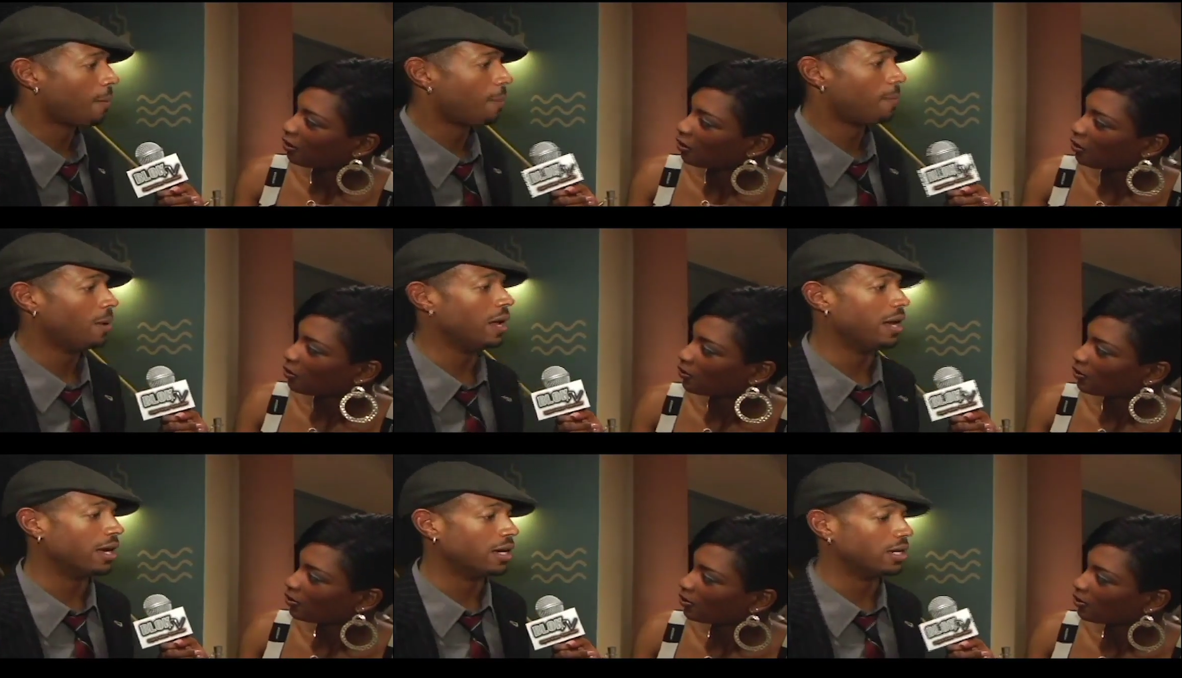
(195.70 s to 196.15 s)
Speaker 1: I
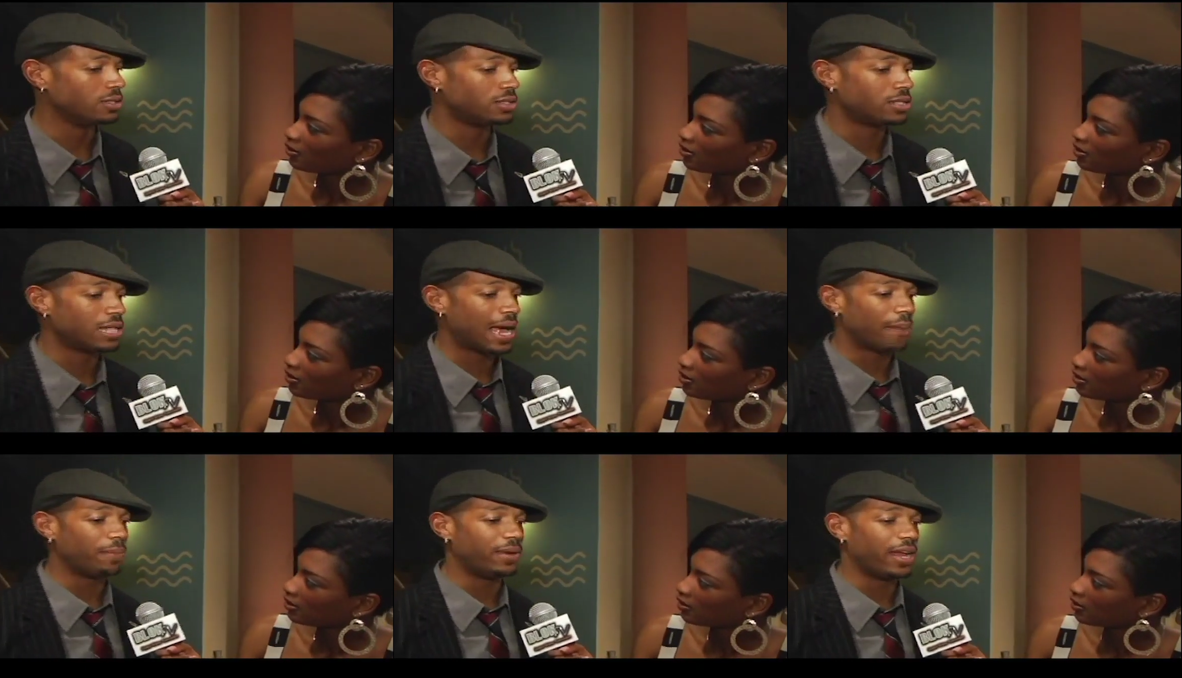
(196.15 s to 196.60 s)
play a
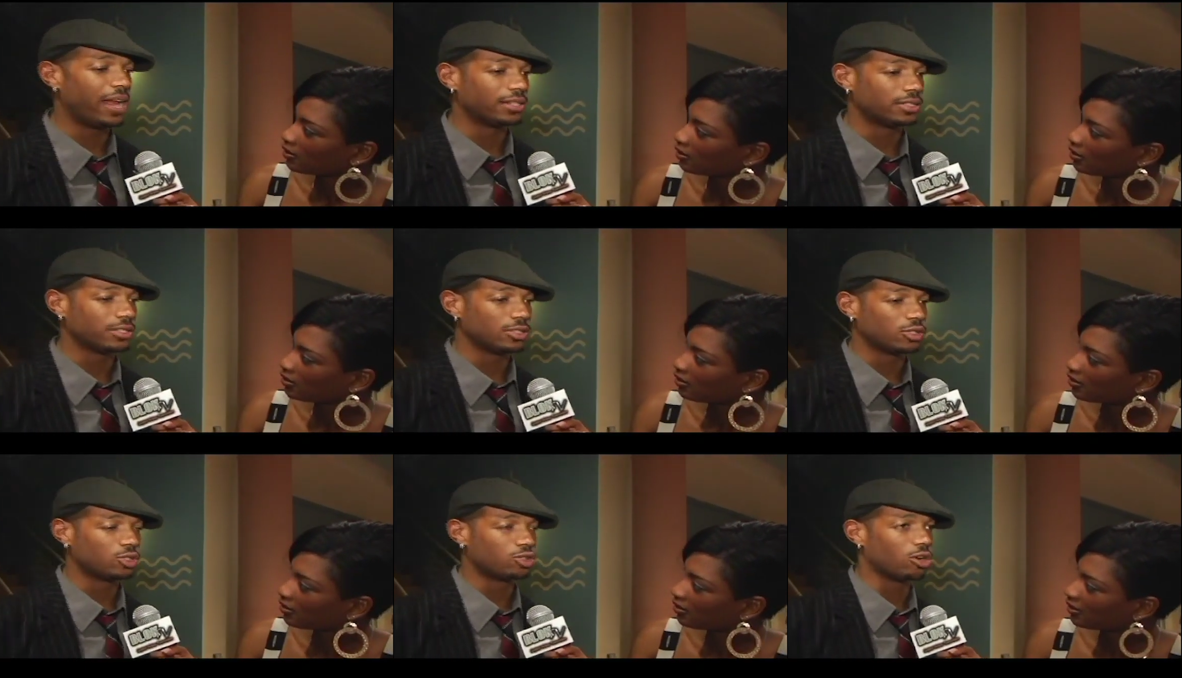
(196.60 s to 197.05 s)
tap
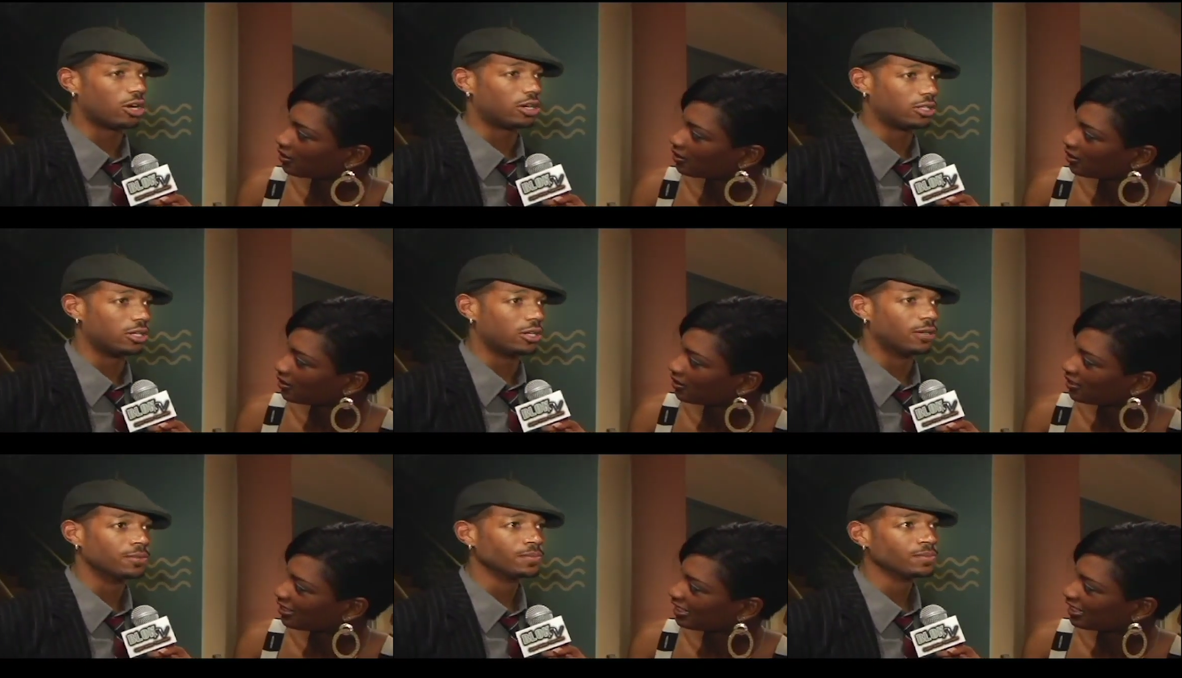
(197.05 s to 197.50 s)
dance
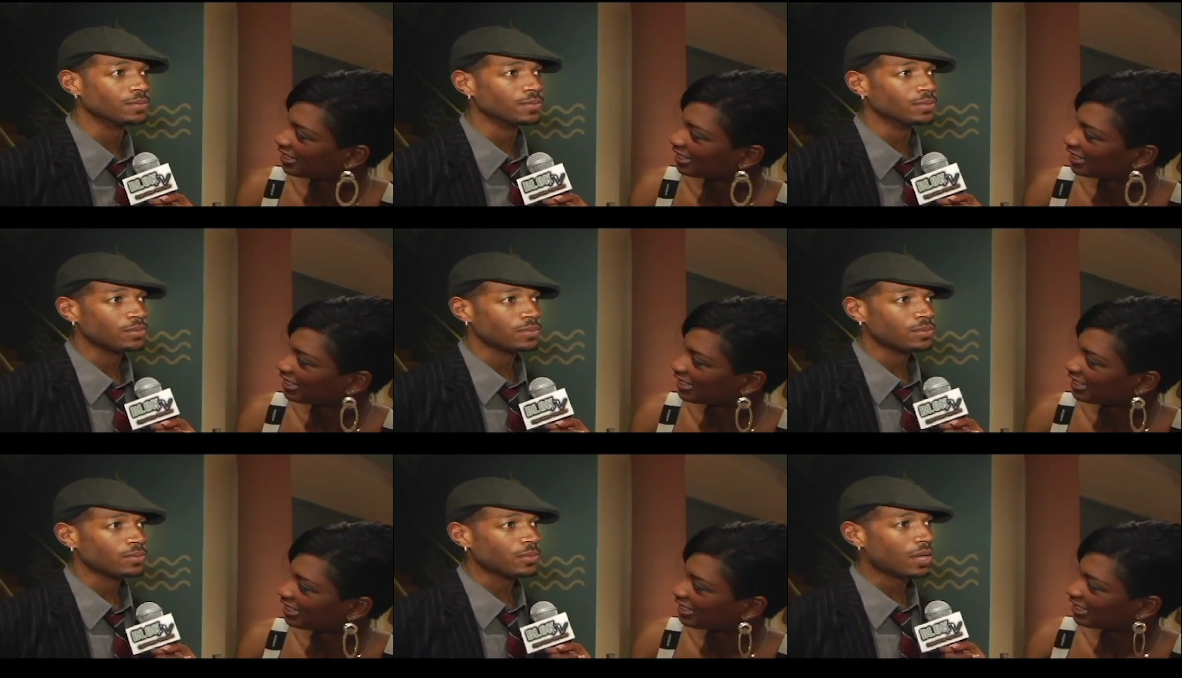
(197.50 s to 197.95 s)
instructor,
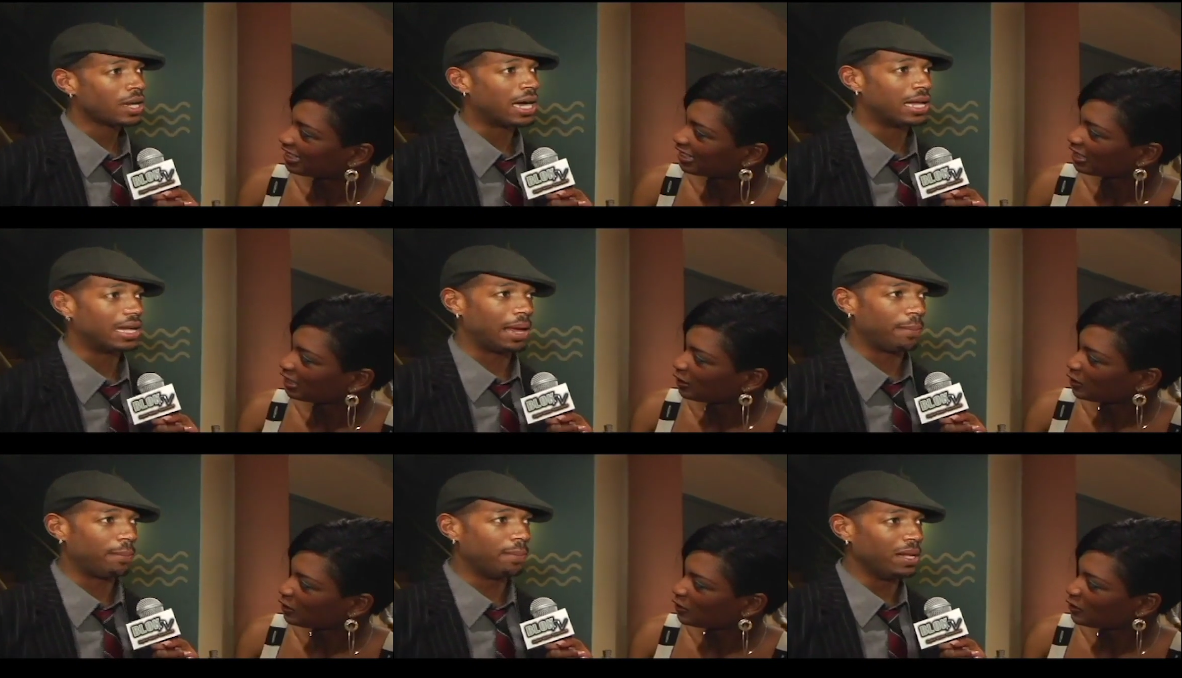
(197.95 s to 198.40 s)
kind
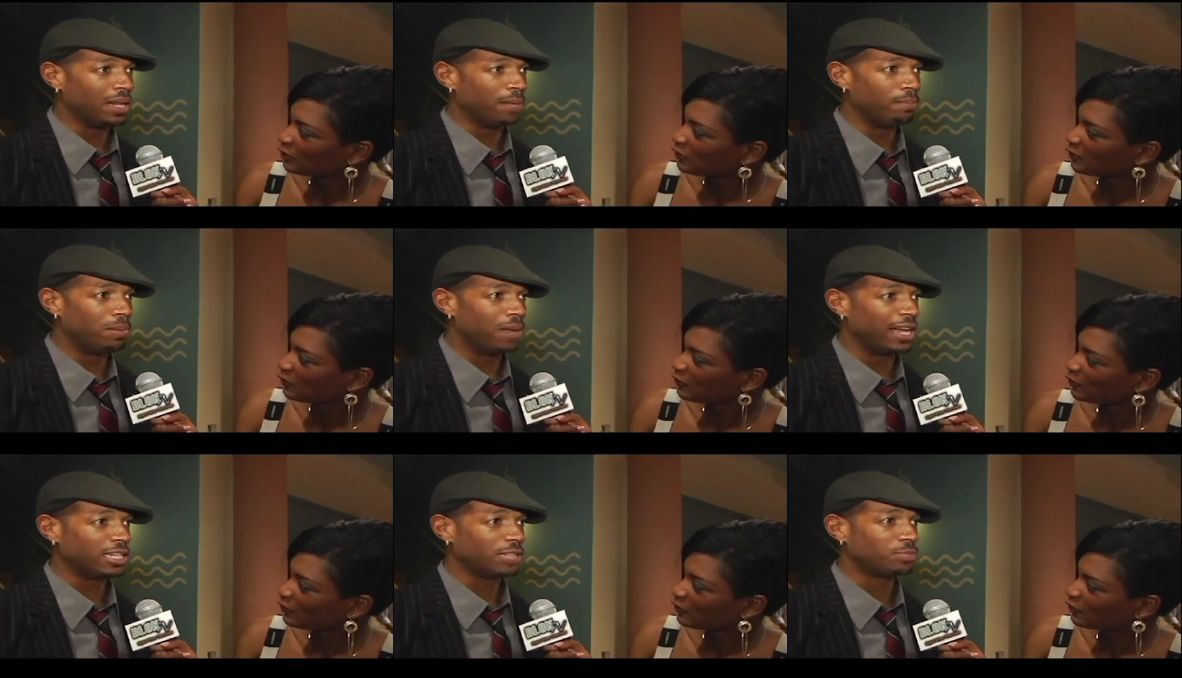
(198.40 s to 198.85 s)
of like Billy
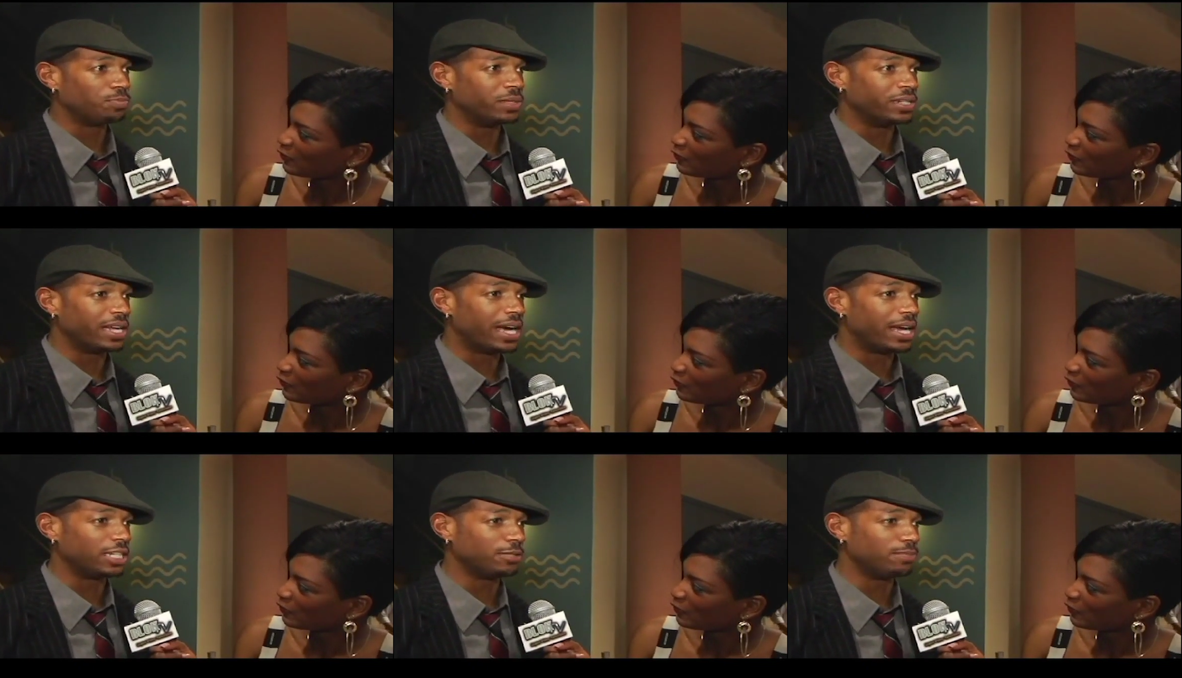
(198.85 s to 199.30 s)
Blanks, but
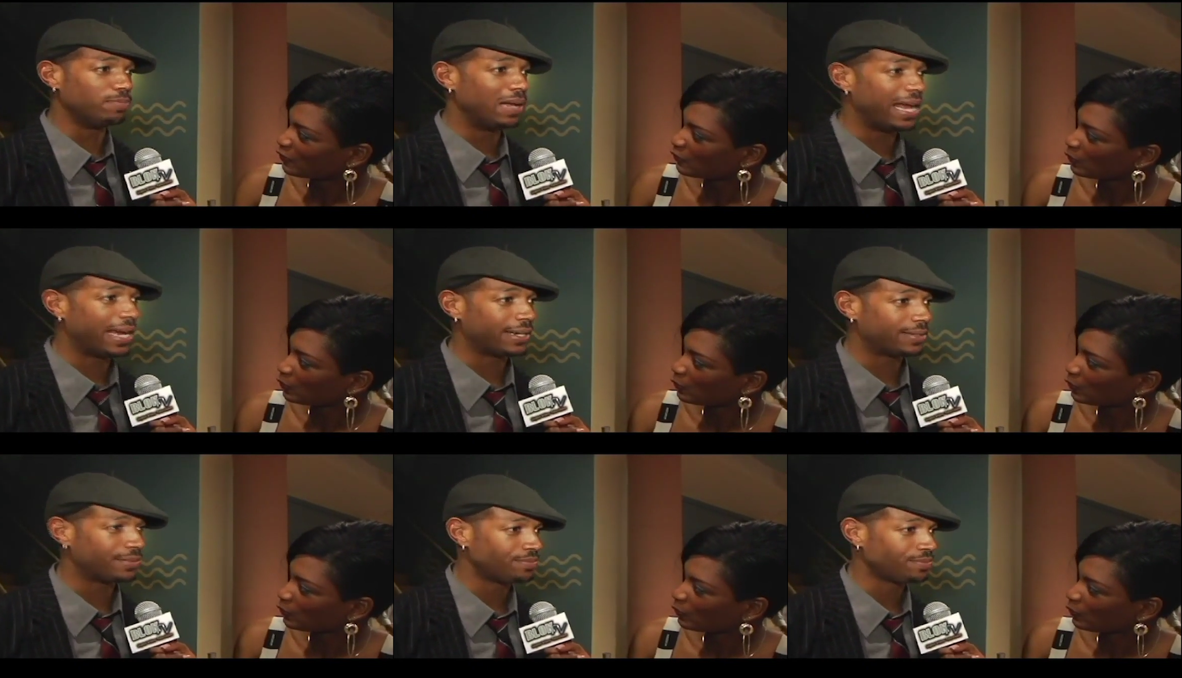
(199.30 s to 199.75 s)
not as
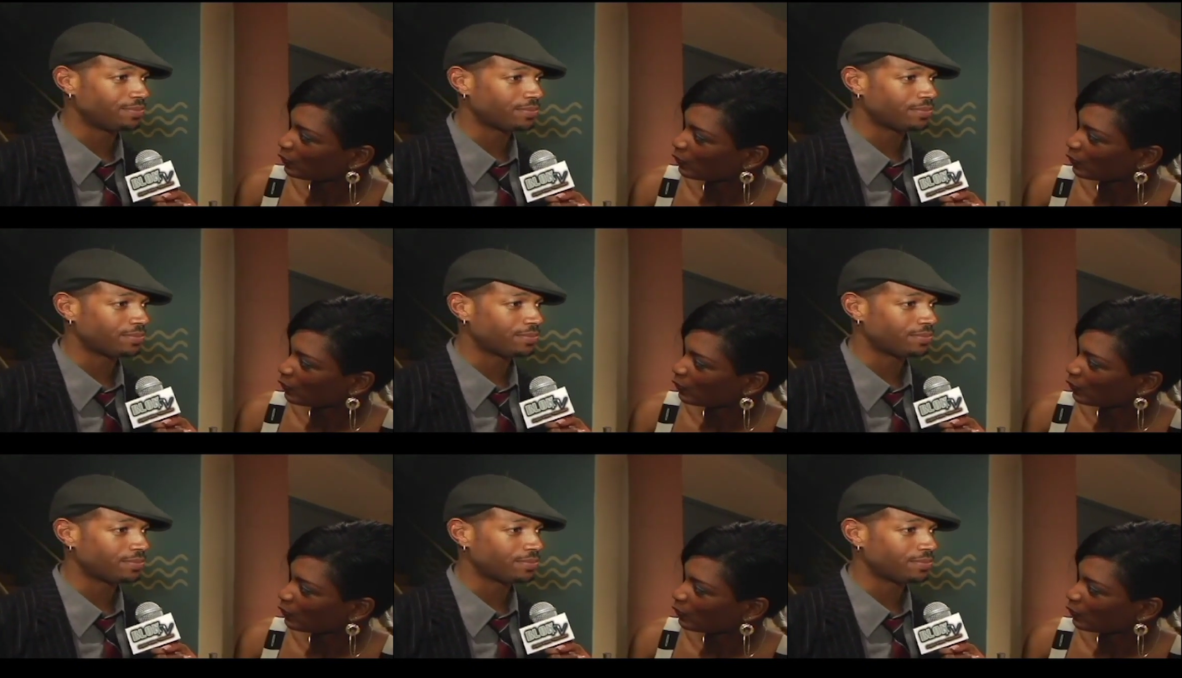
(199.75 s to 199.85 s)
black